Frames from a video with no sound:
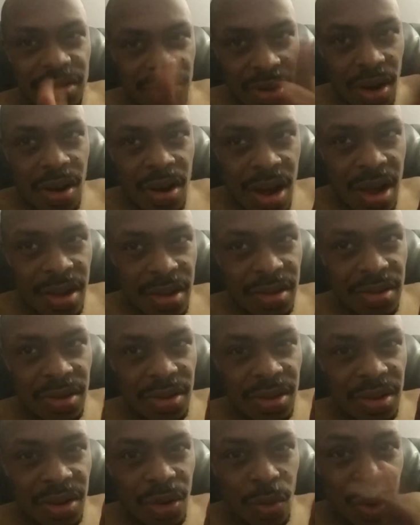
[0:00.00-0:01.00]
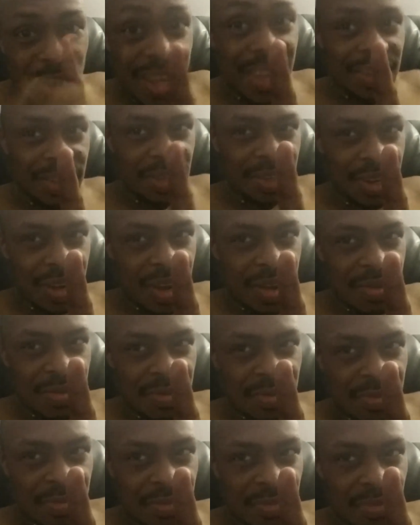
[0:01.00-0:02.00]
All right? Queens, okay?
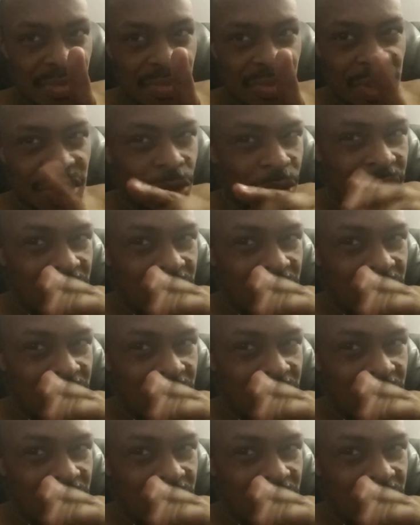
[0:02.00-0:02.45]
It's